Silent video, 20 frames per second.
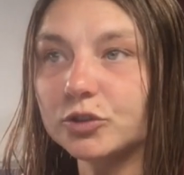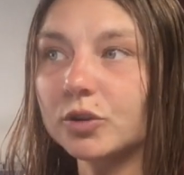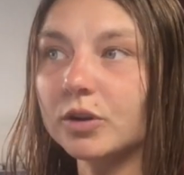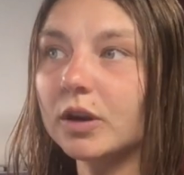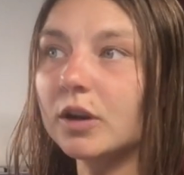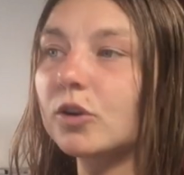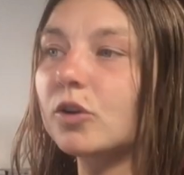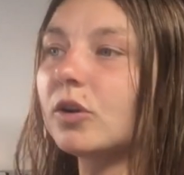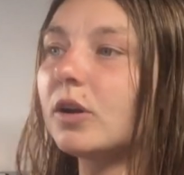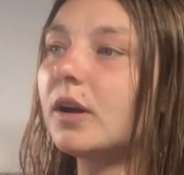or
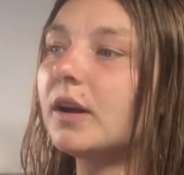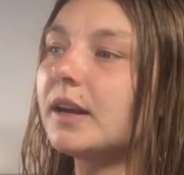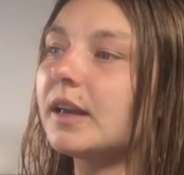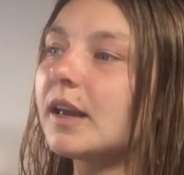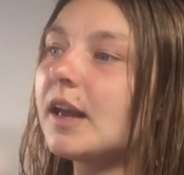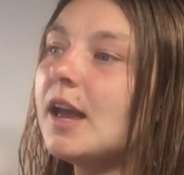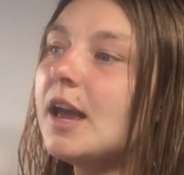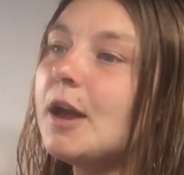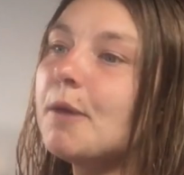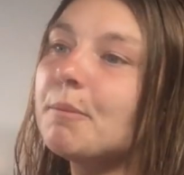a chronic
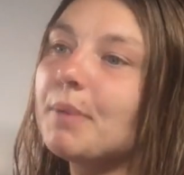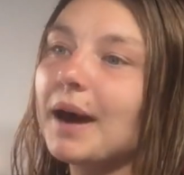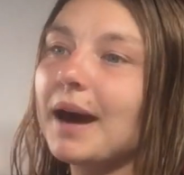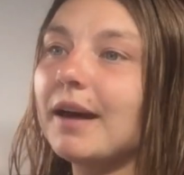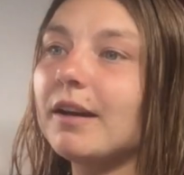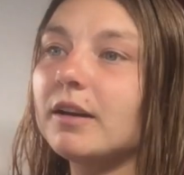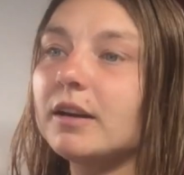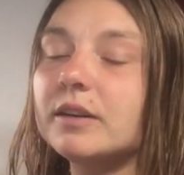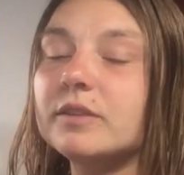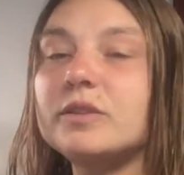
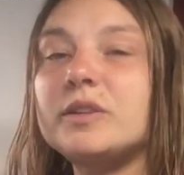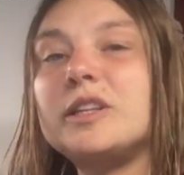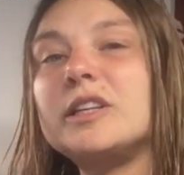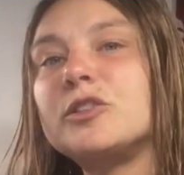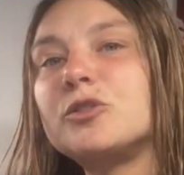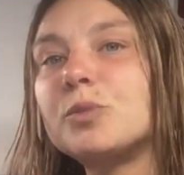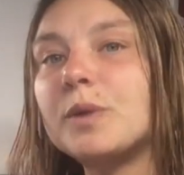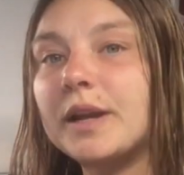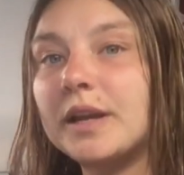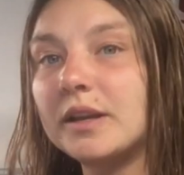pattern of
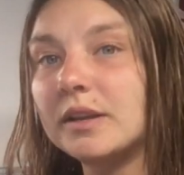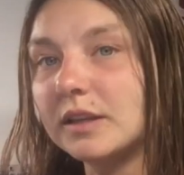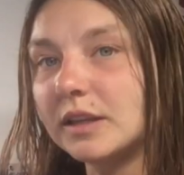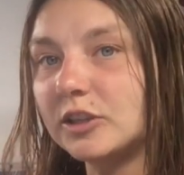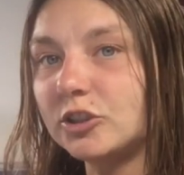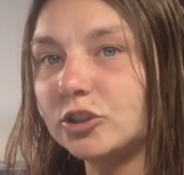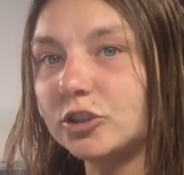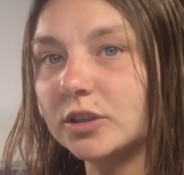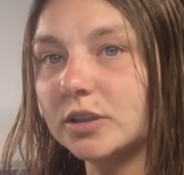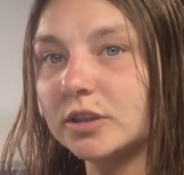
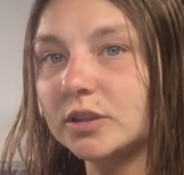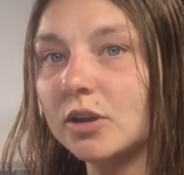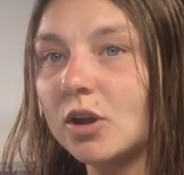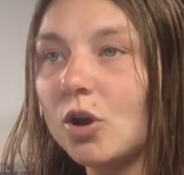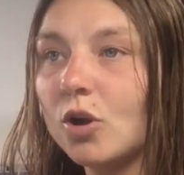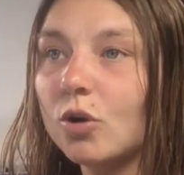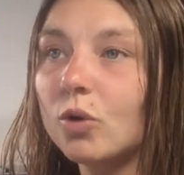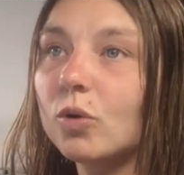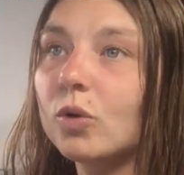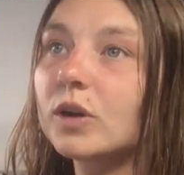dysregulation
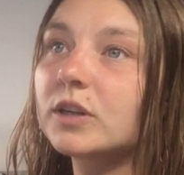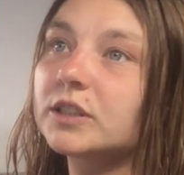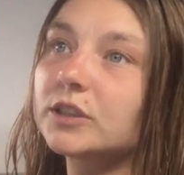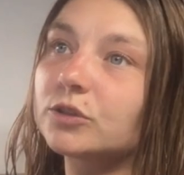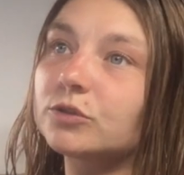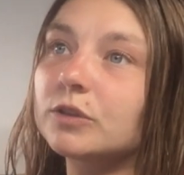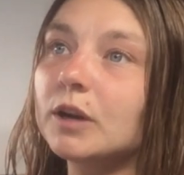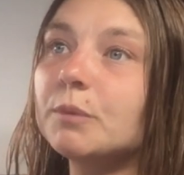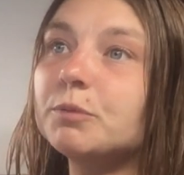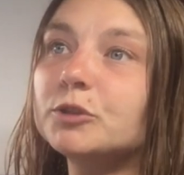or
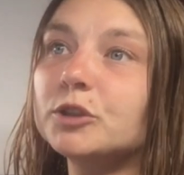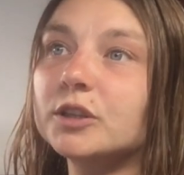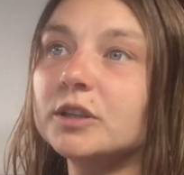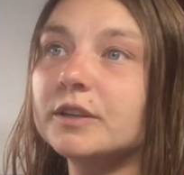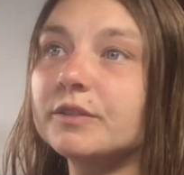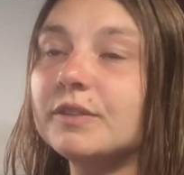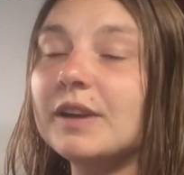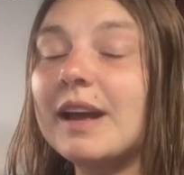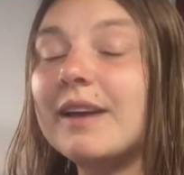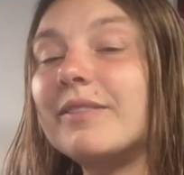disruption
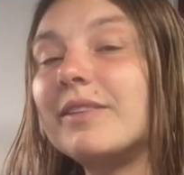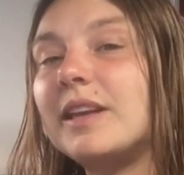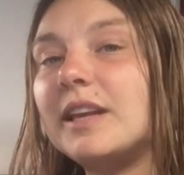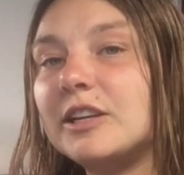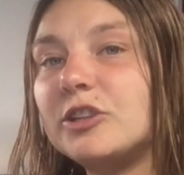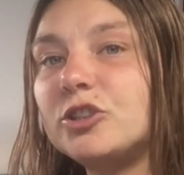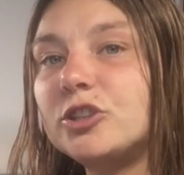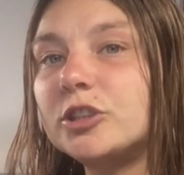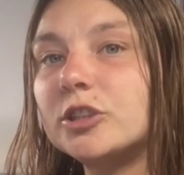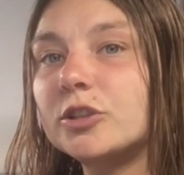of
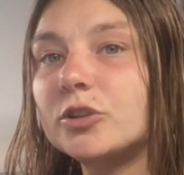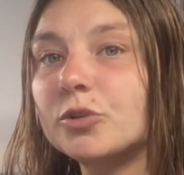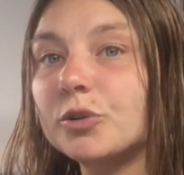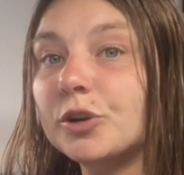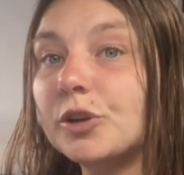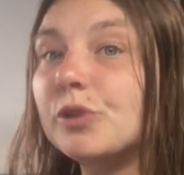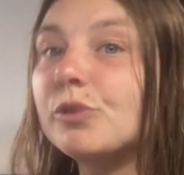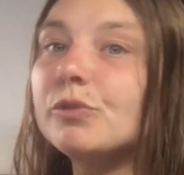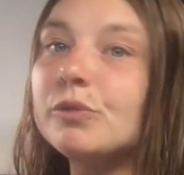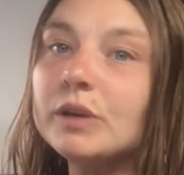navigation, or
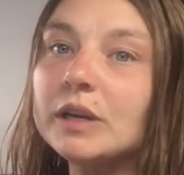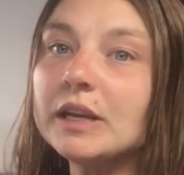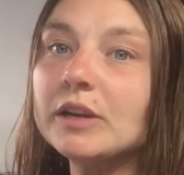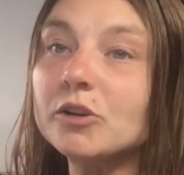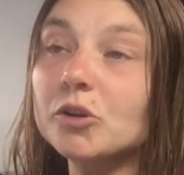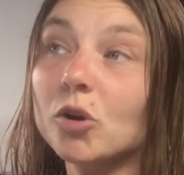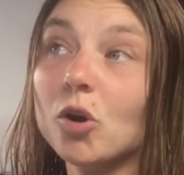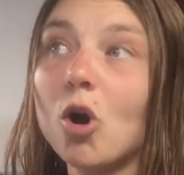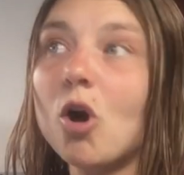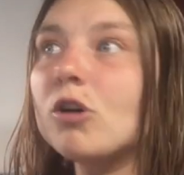unique
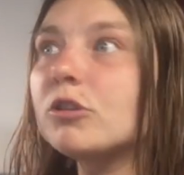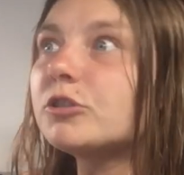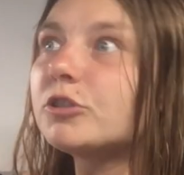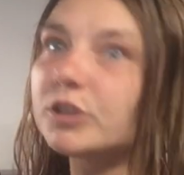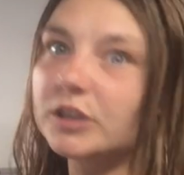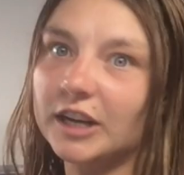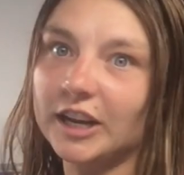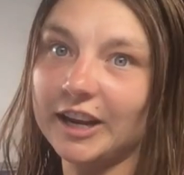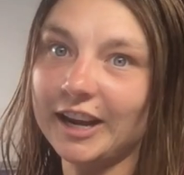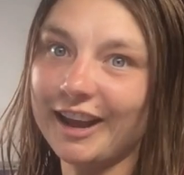or
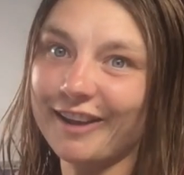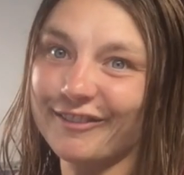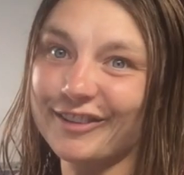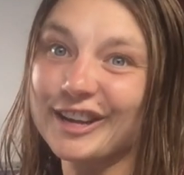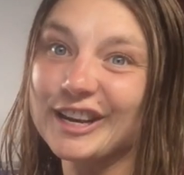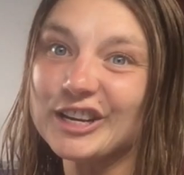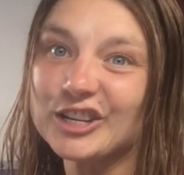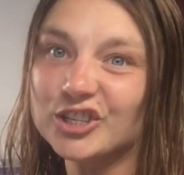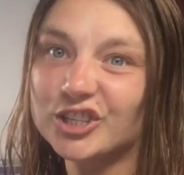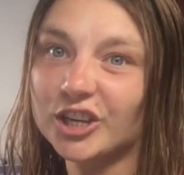alternate
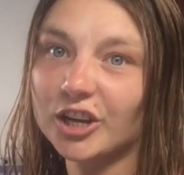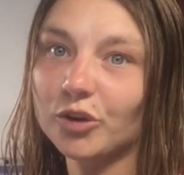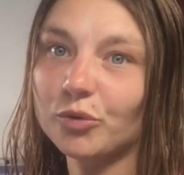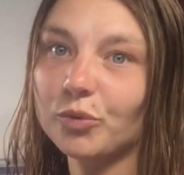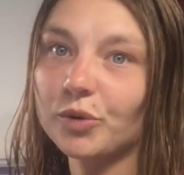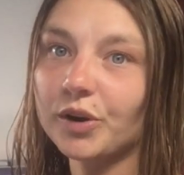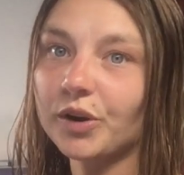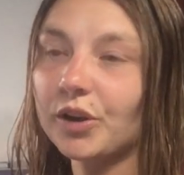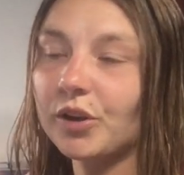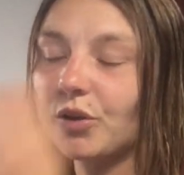navigation
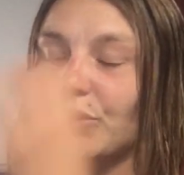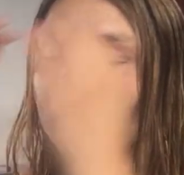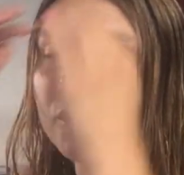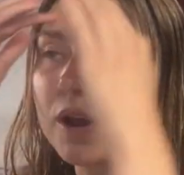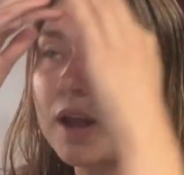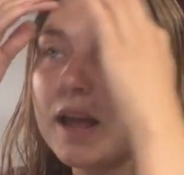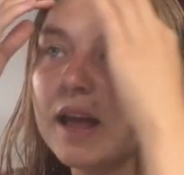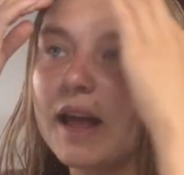where you